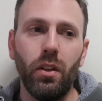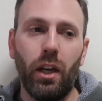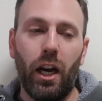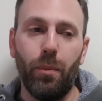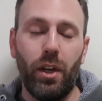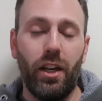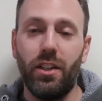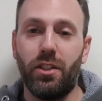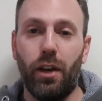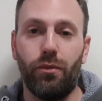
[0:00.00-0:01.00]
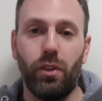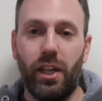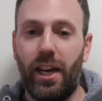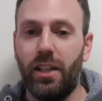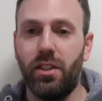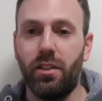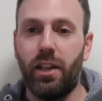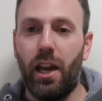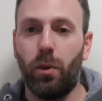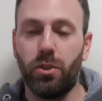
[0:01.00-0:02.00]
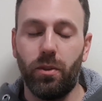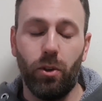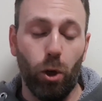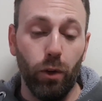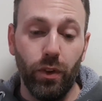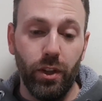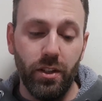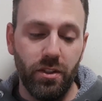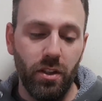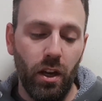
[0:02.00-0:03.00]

Um, it is definitely heads and tails over this.